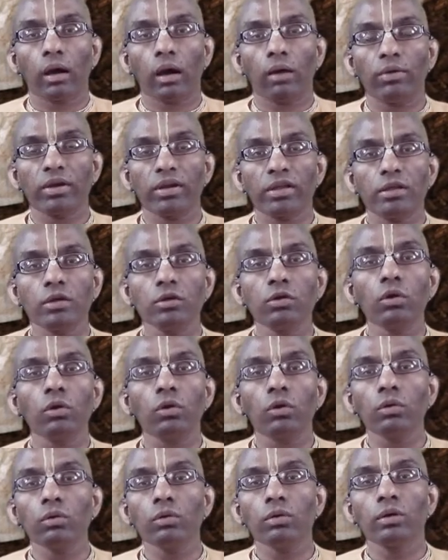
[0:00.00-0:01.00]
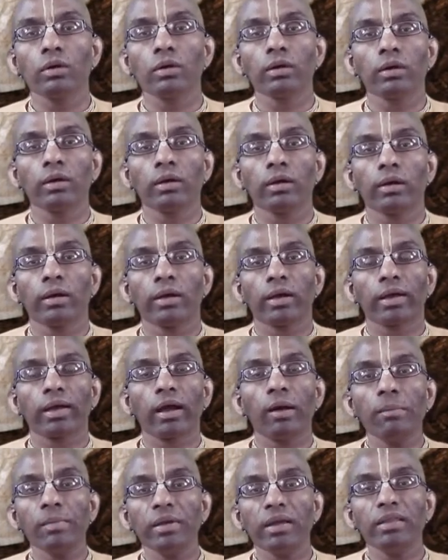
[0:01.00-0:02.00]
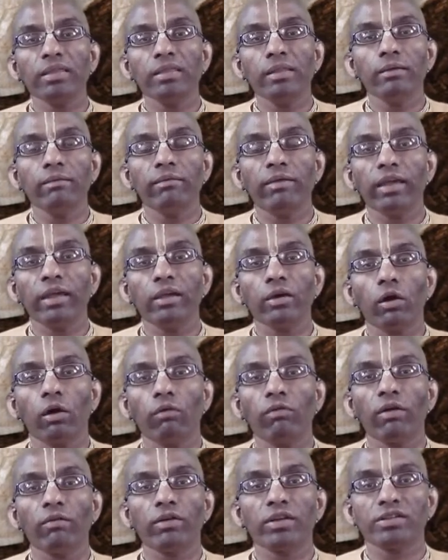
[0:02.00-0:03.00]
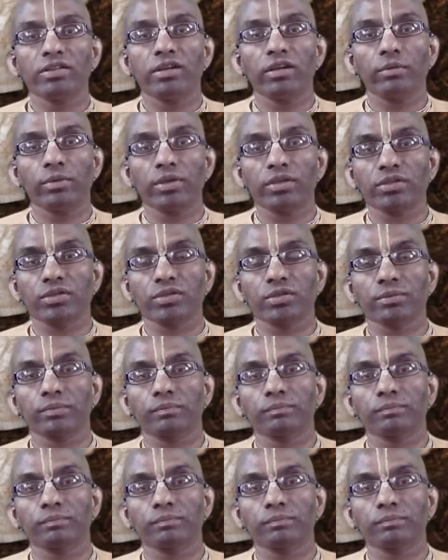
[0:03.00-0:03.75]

our ego come in the way of our service.